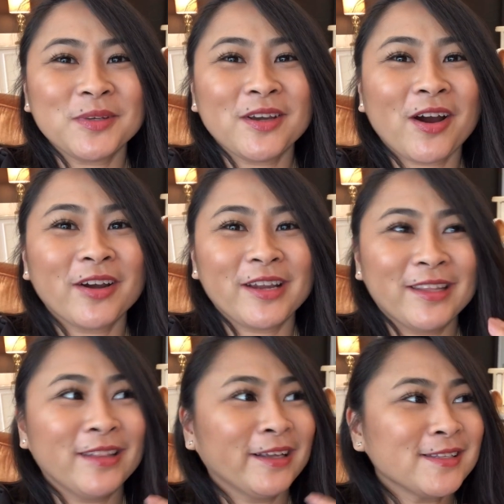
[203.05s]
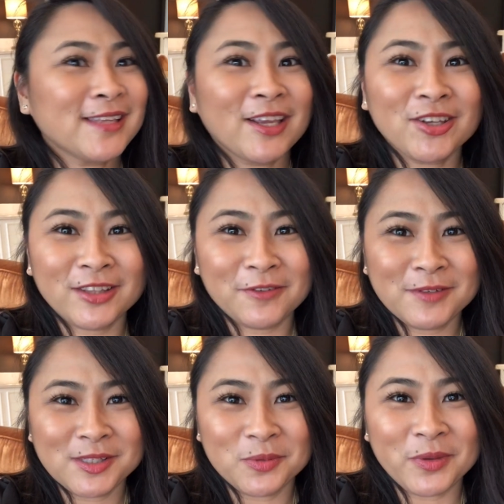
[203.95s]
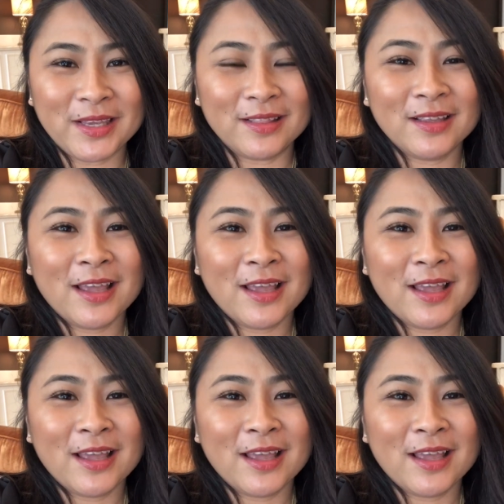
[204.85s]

we are in an executive suite.